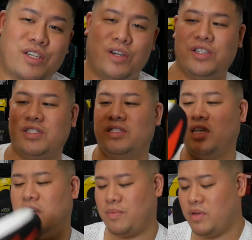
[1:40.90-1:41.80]
cushion
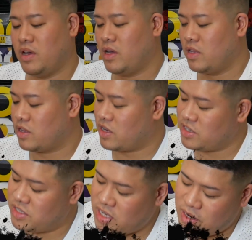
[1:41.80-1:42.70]
setup. The
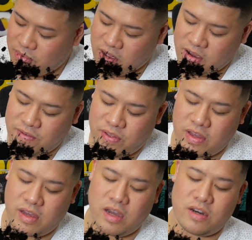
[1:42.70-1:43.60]
cushion setup of
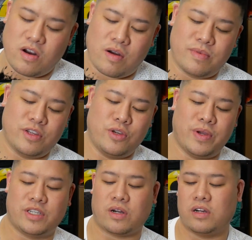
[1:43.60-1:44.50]
the Under Armour
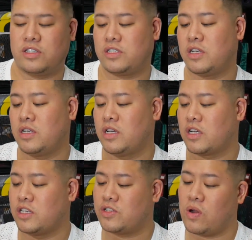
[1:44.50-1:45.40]
UA Charged
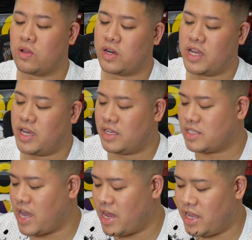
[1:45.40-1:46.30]
Controller
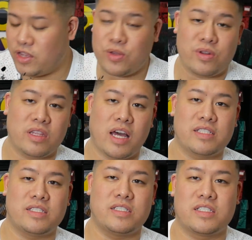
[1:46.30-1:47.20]
is that it
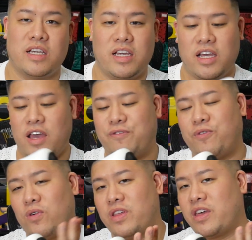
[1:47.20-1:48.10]
utilizes a
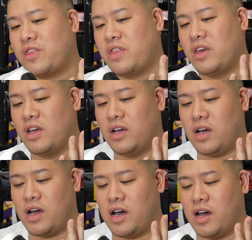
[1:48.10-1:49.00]
full-length
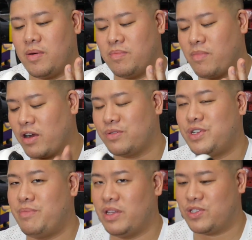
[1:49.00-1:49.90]
Micro
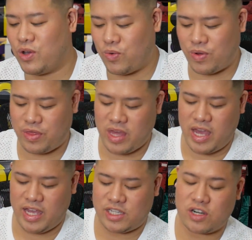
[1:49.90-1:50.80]
G midsole with
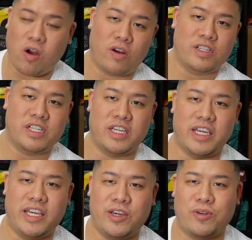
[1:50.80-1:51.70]
a charged
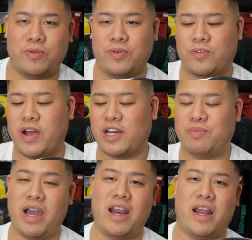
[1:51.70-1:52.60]
heel crash
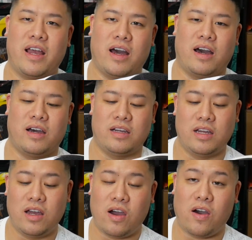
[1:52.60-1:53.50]
pad
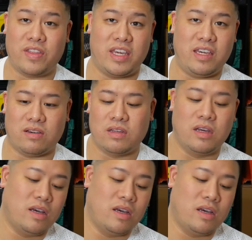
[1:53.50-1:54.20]
on the heel.